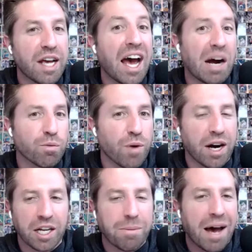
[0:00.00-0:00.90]
at
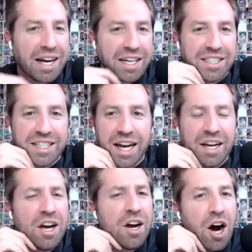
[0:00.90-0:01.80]
running back and say,
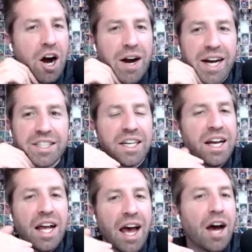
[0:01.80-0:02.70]
all right,
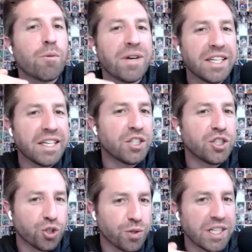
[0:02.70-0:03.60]
how many
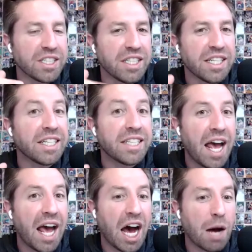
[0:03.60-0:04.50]
injuries need to
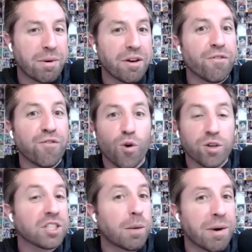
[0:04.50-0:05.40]
happen for
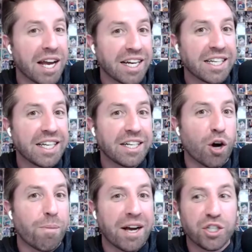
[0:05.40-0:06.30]
someone like an Eno
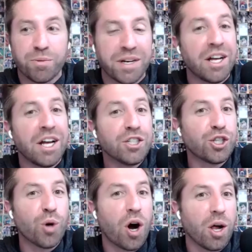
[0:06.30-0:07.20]
Benjamin
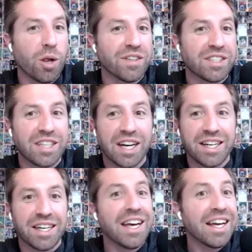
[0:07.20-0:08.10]
to all of a
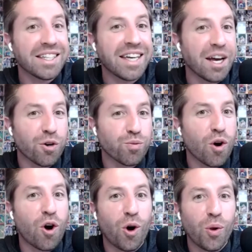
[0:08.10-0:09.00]
sudden get a
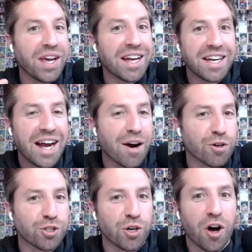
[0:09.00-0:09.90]
role in an
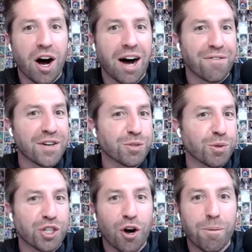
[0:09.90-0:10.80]
Arizona offense,
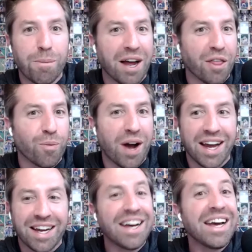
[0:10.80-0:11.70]
which, oh, by the
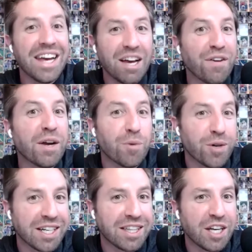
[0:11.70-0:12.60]
way, if he were to
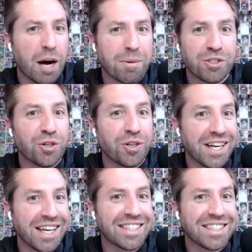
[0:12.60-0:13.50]
get the
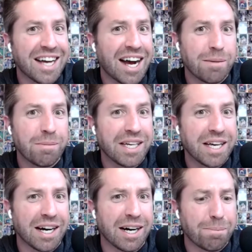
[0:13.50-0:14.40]
opportunity, sign me
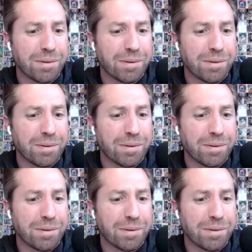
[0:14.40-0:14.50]
up.